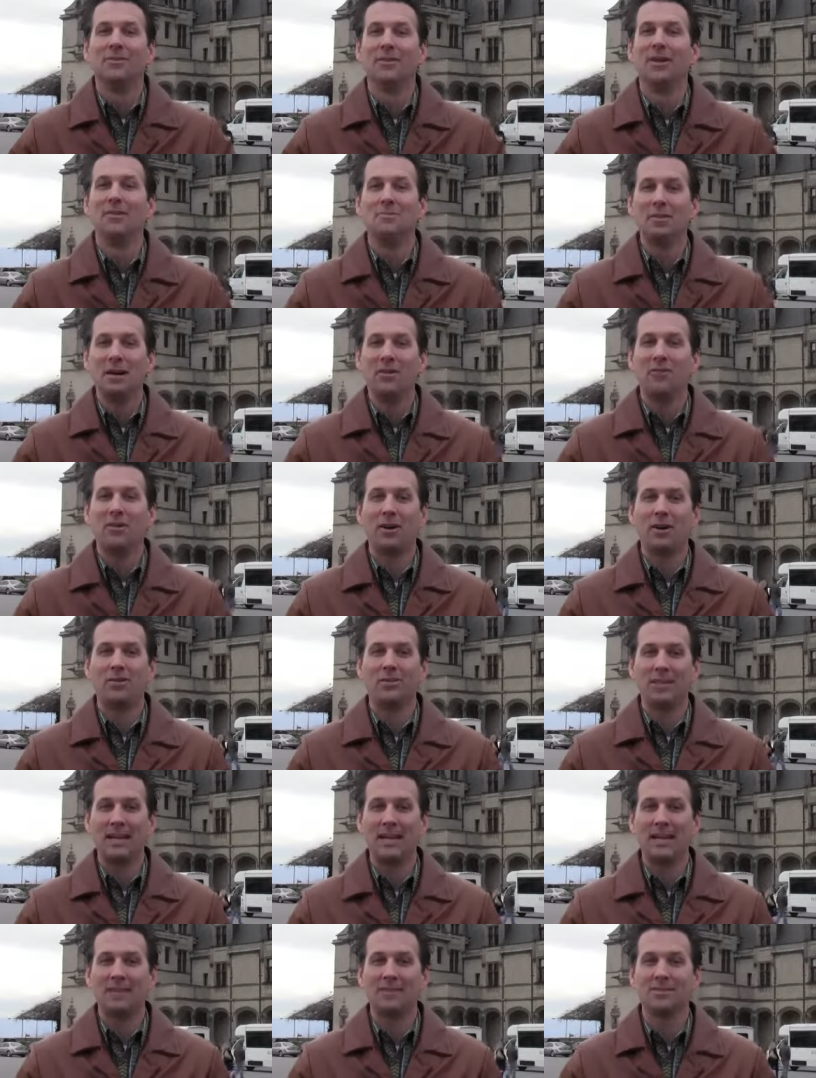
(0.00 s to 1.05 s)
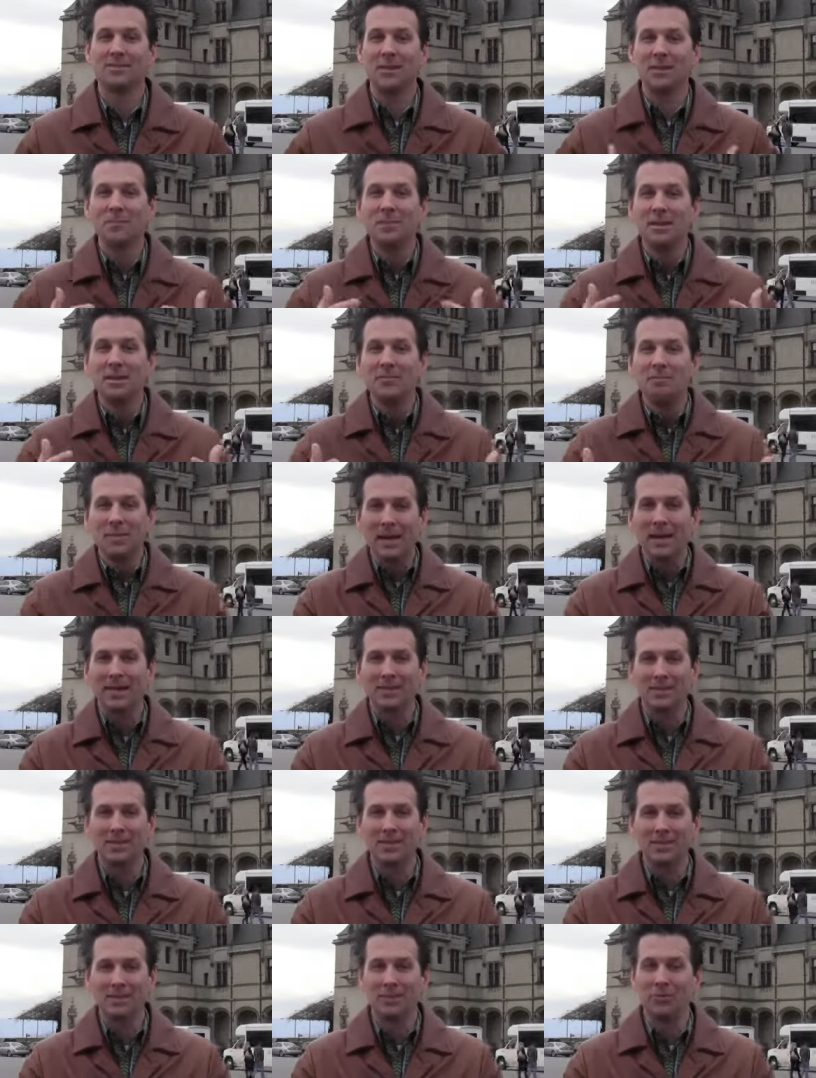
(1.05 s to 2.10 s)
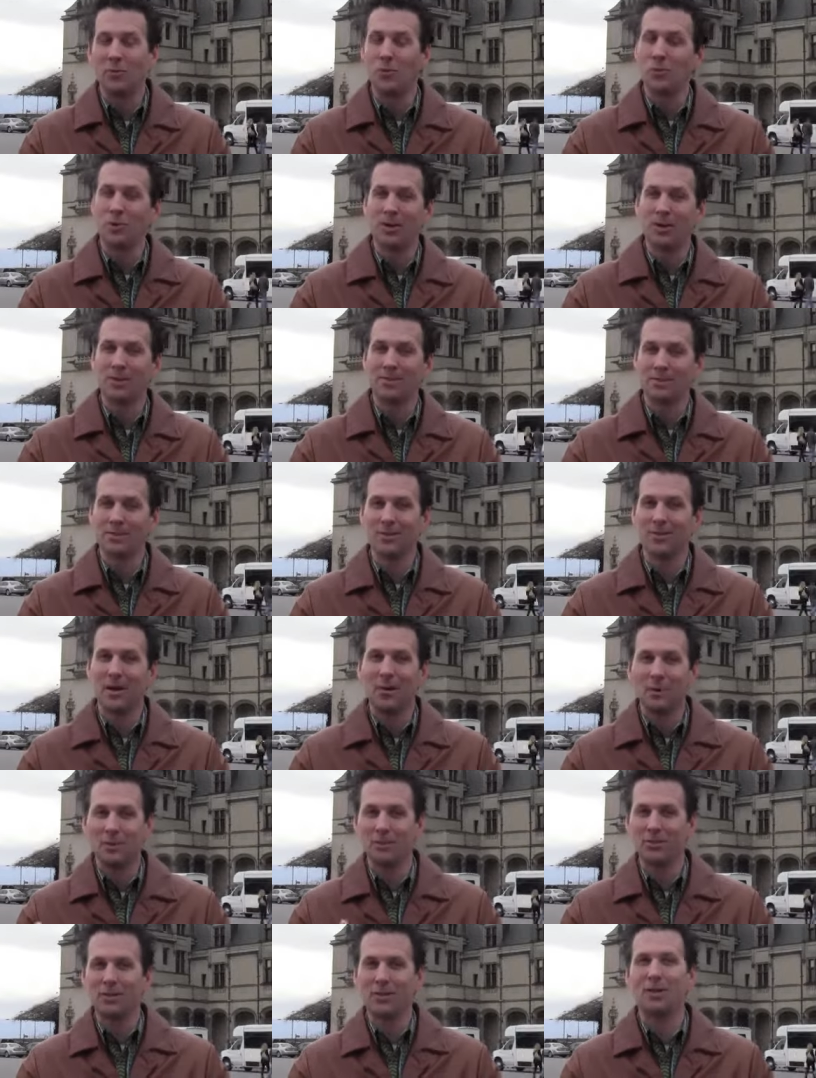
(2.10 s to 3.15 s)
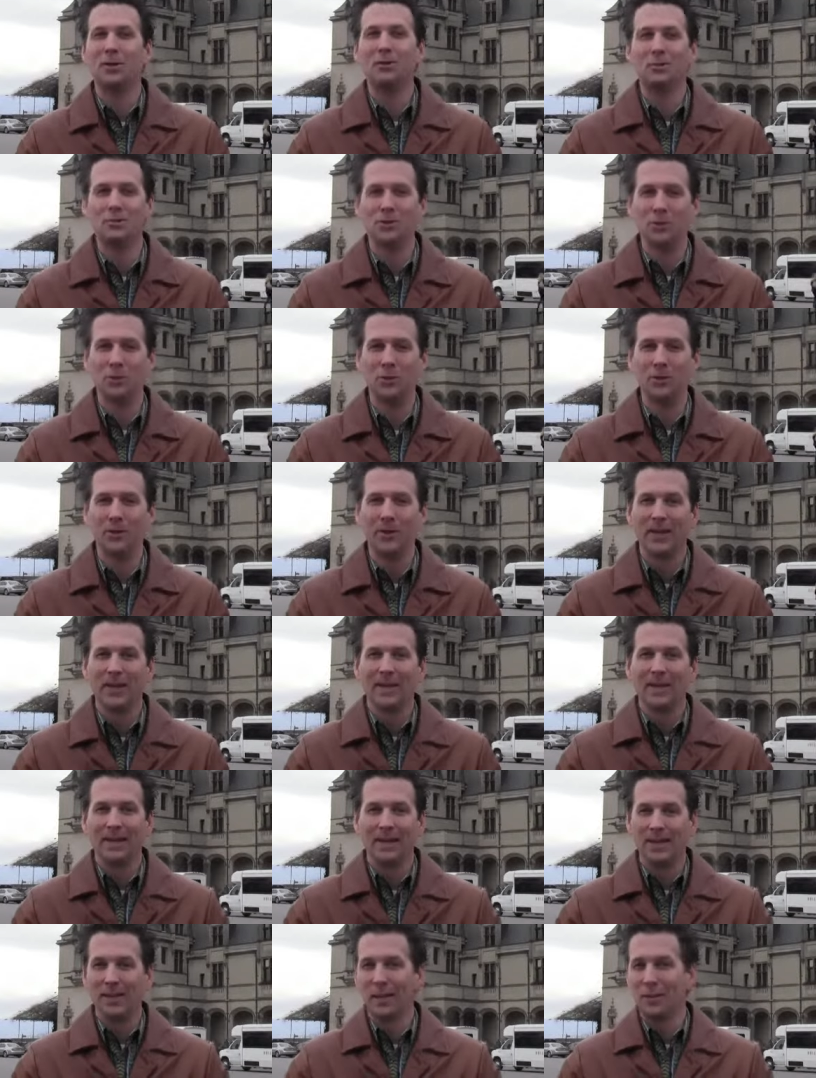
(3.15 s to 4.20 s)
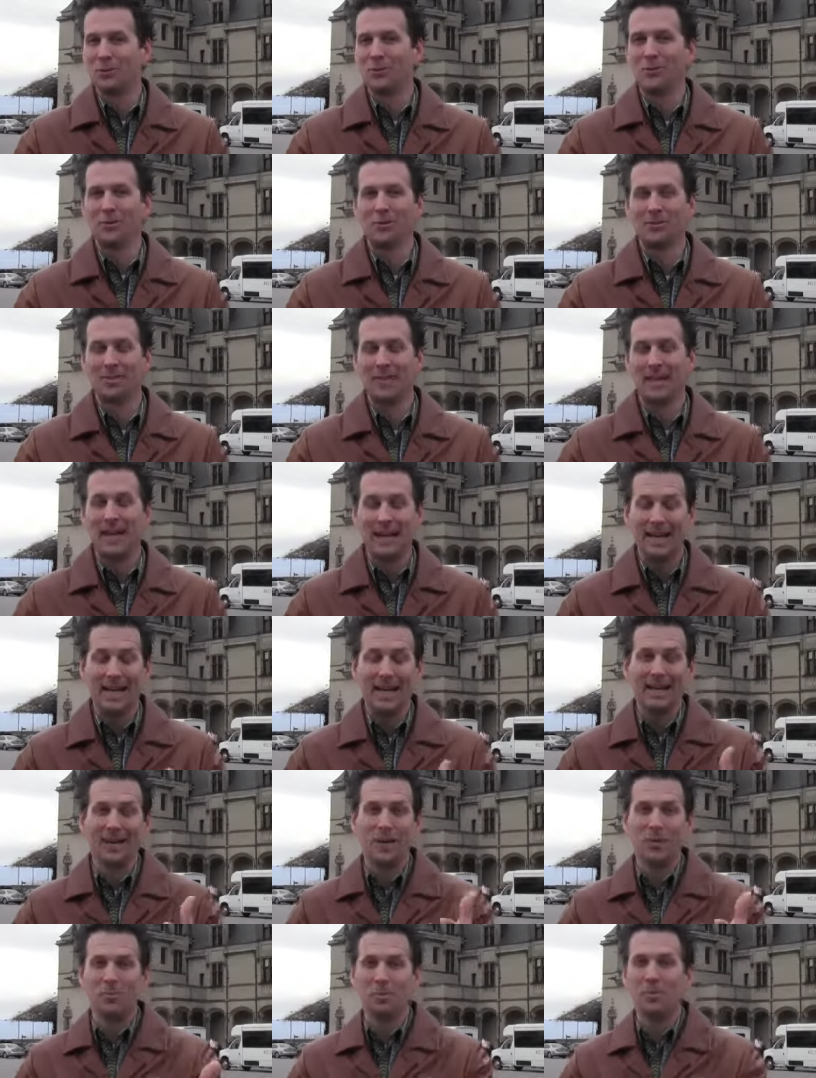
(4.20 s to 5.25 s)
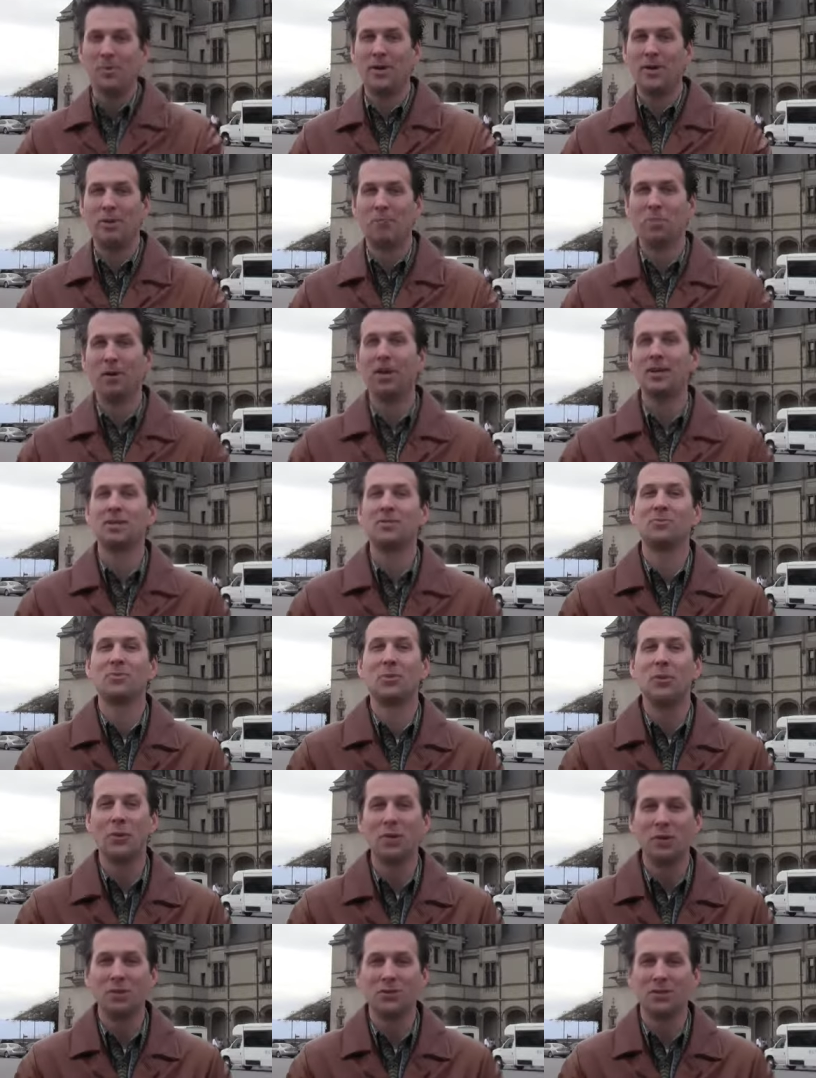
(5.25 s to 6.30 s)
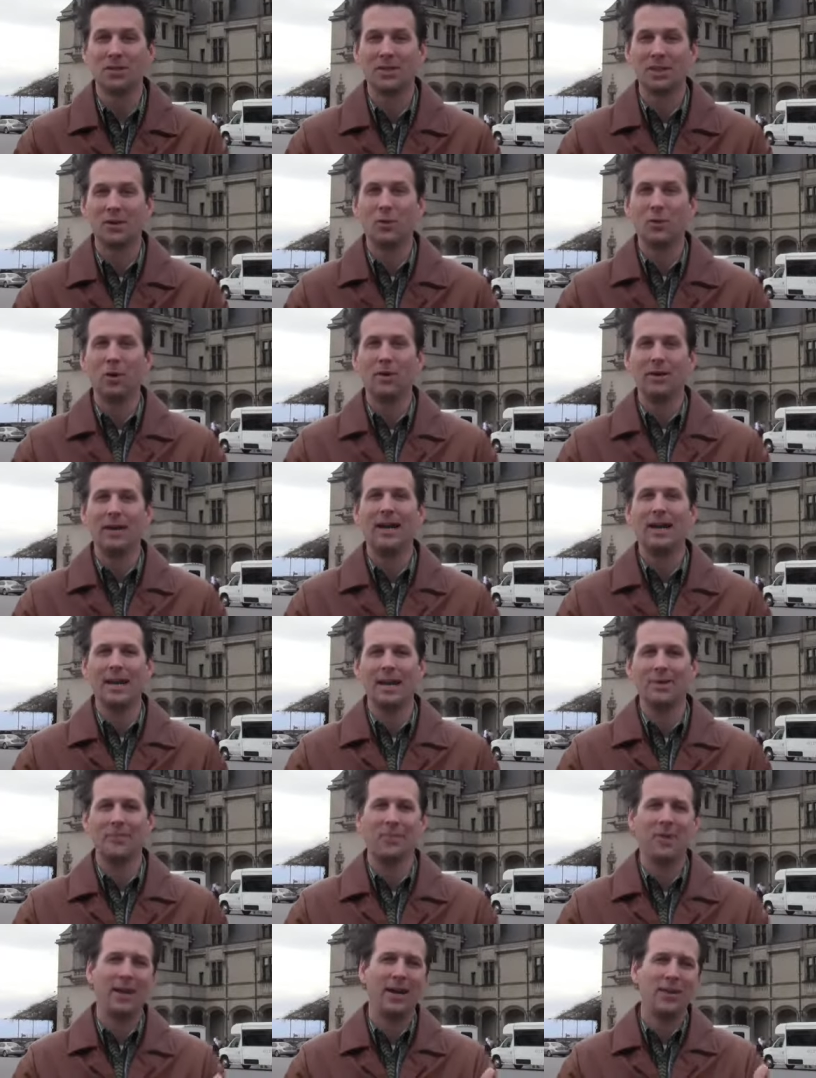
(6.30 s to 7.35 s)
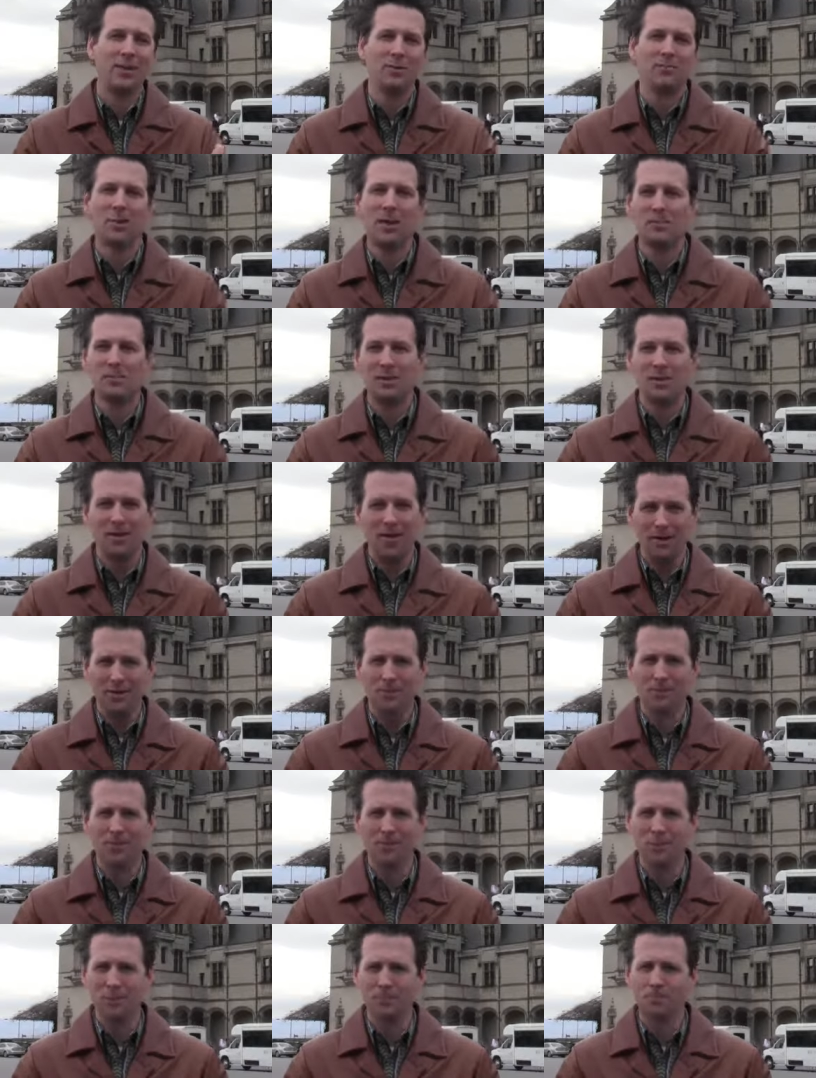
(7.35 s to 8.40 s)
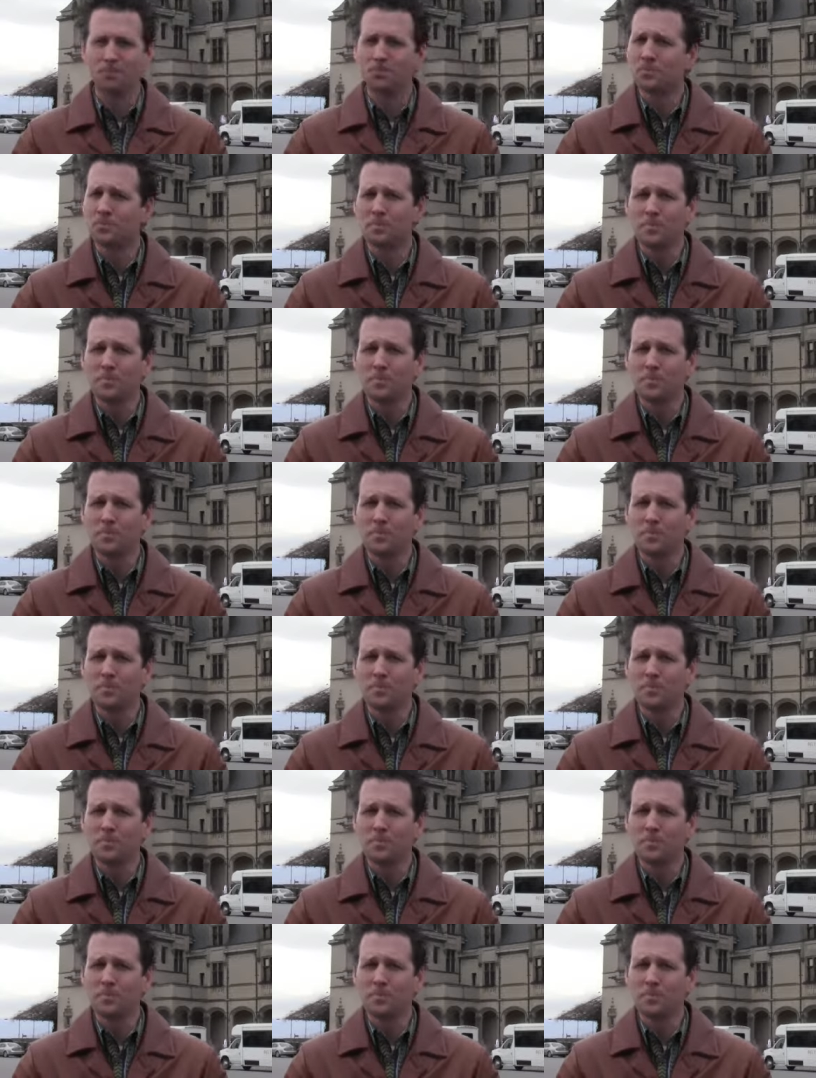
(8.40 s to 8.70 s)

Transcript: For in my Father's house there are many mansions, and if it were not so, I would have told you. And he goes on to say, And I go prepare a place for you, so that where I am, there you may be also.